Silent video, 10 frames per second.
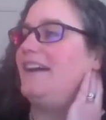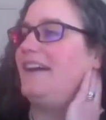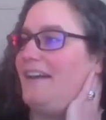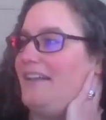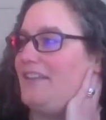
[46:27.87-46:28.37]

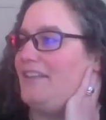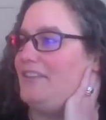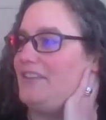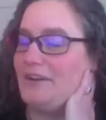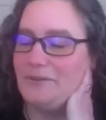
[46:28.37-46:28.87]
that
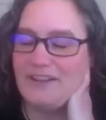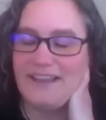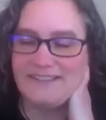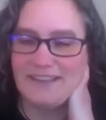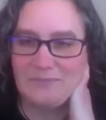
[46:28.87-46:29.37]
I
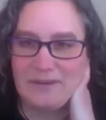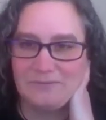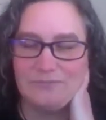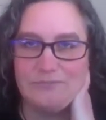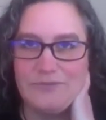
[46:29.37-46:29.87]
realized can
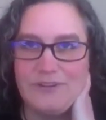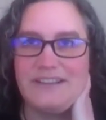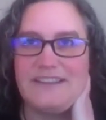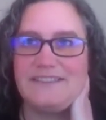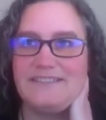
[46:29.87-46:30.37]
be
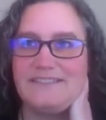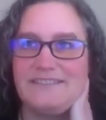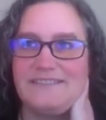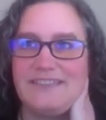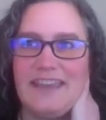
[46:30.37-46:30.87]
really
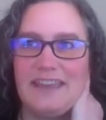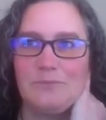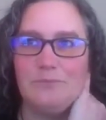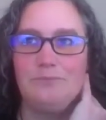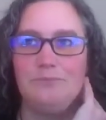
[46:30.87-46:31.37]

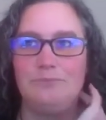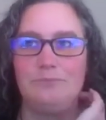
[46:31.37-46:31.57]
taken